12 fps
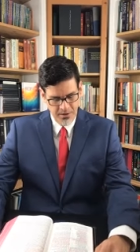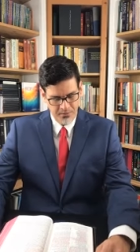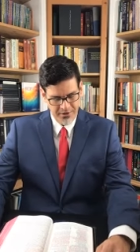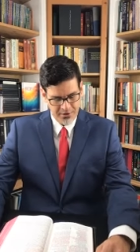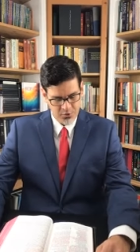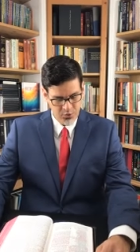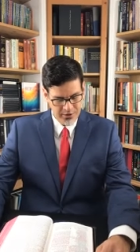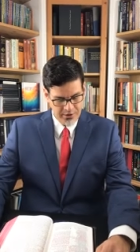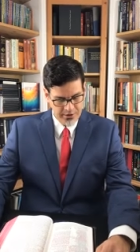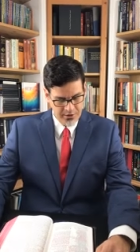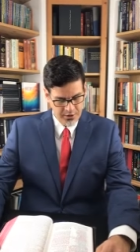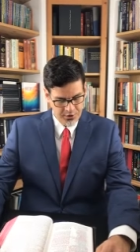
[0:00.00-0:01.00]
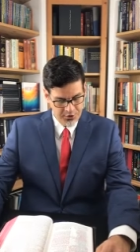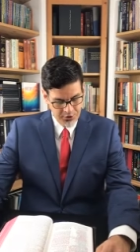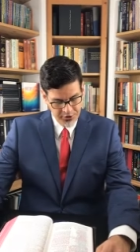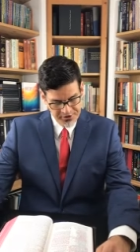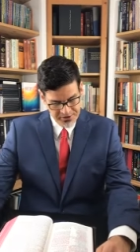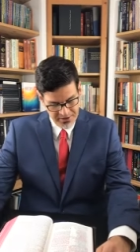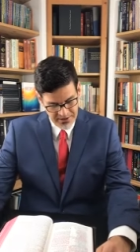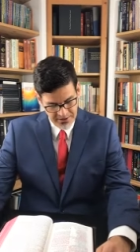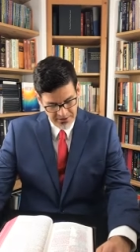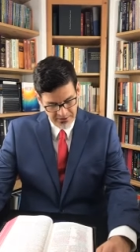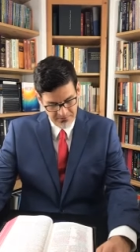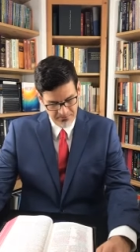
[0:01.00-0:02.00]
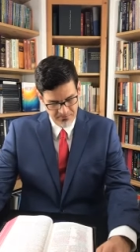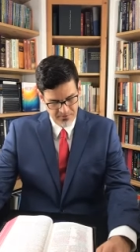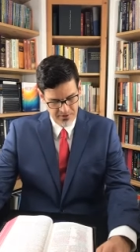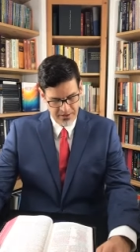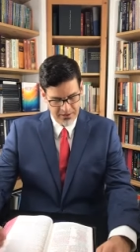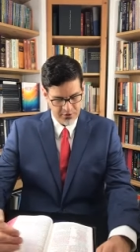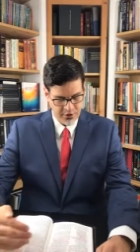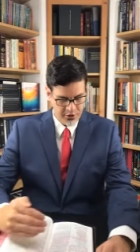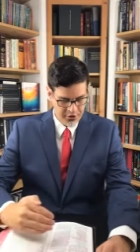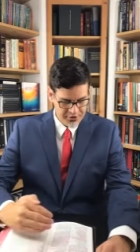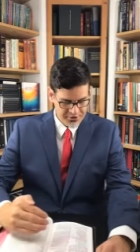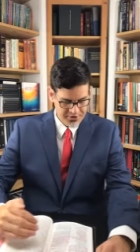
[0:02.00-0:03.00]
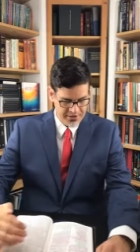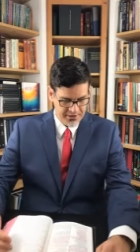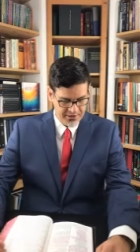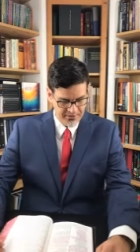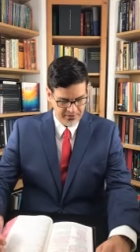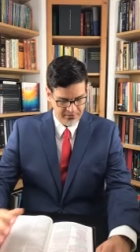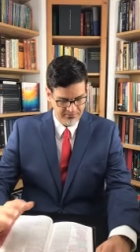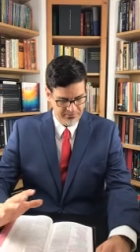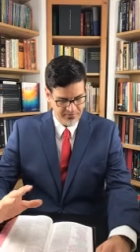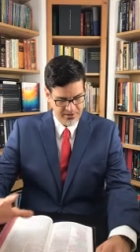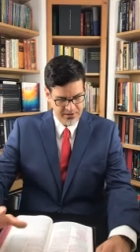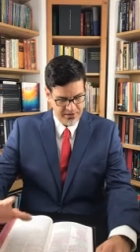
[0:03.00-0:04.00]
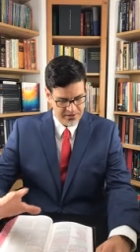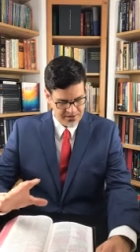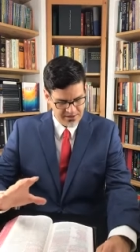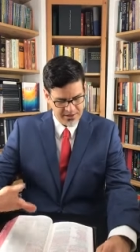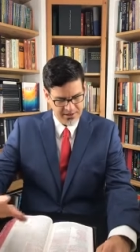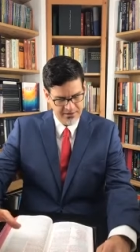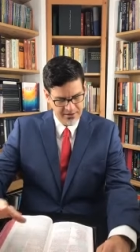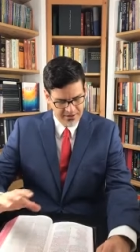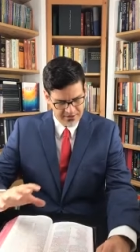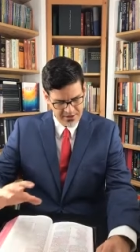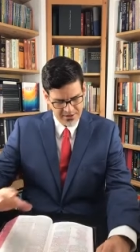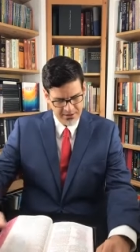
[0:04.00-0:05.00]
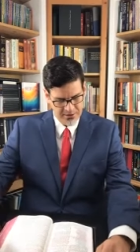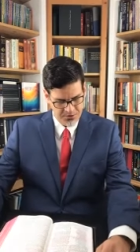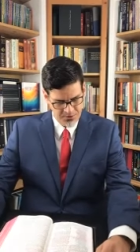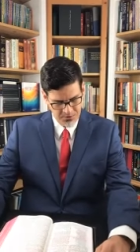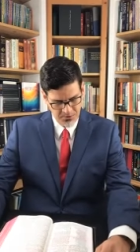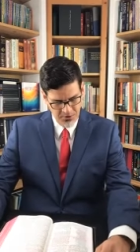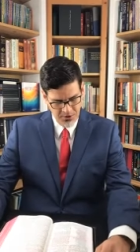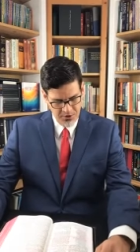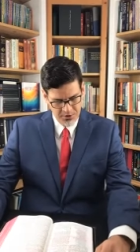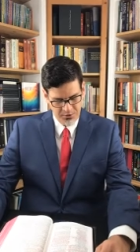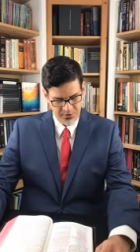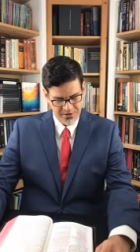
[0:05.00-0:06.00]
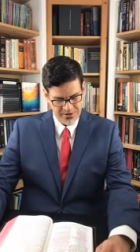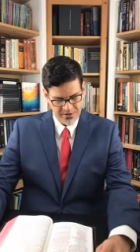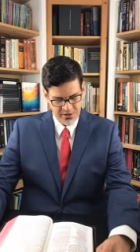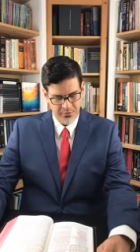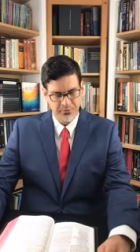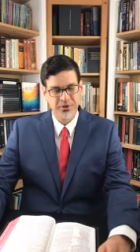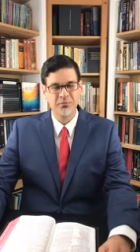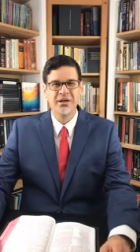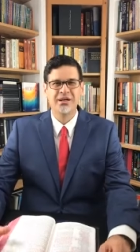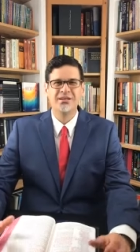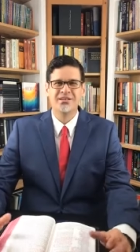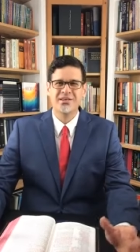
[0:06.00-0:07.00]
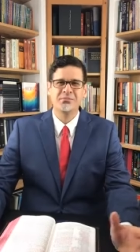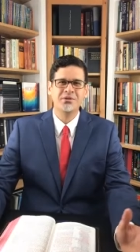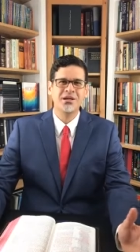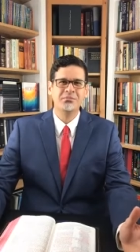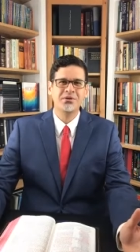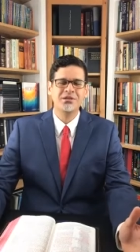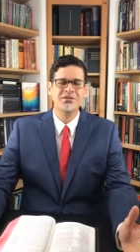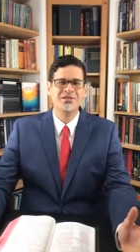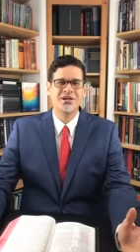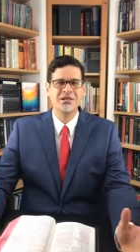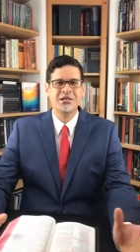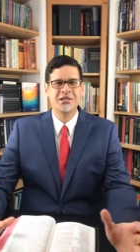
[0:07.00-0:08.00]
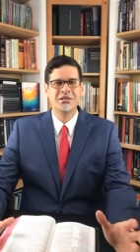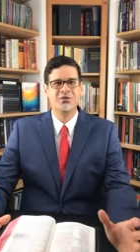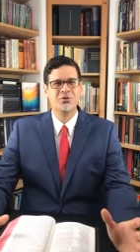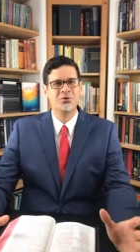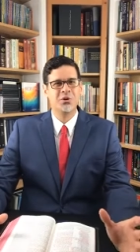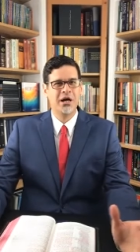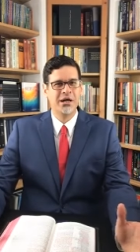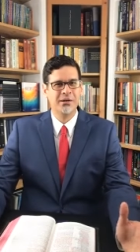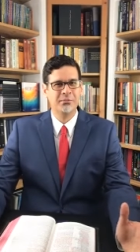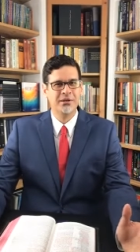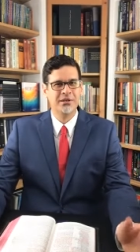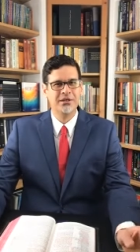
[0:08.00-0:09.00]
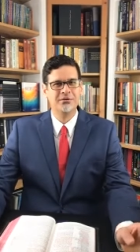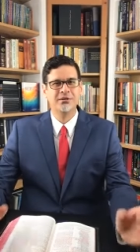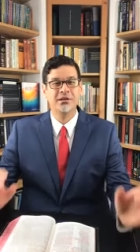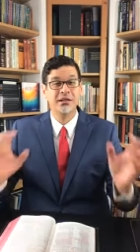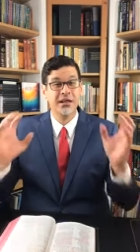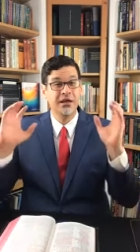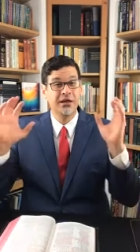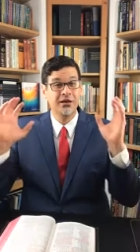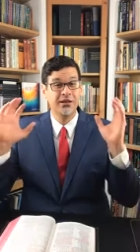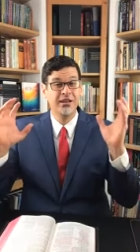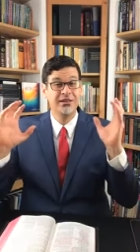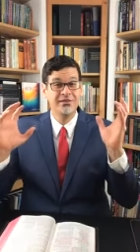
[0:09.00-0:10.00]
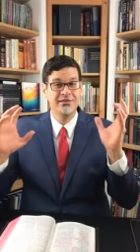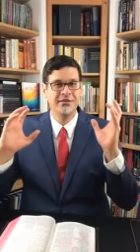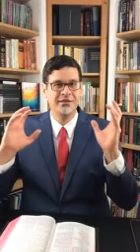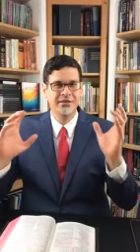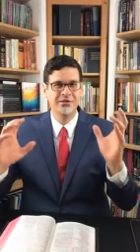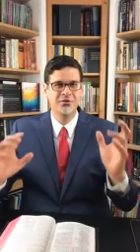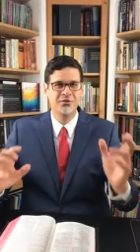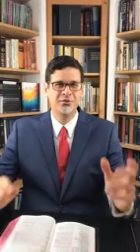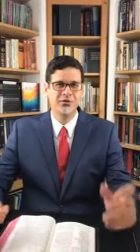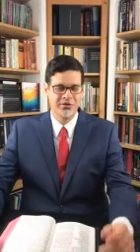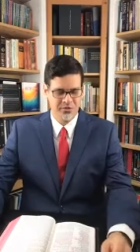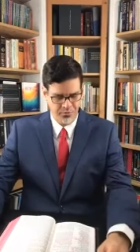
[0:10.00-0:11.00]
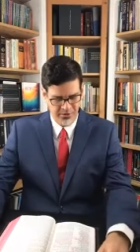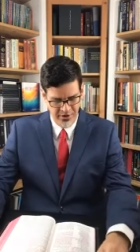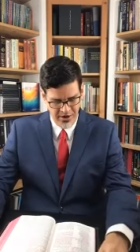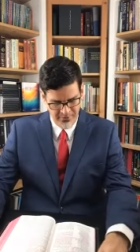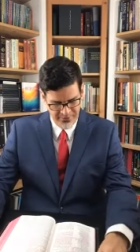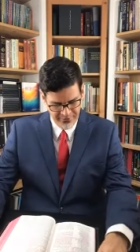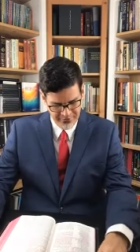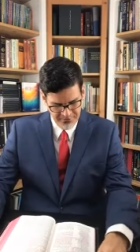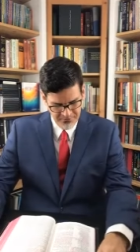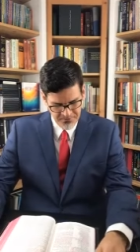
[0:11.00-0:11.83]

between your seed and her seed. He's uh, talking to to the serpent, but at the same time, he's talking to Adam and Eve, and they are listening to this promise.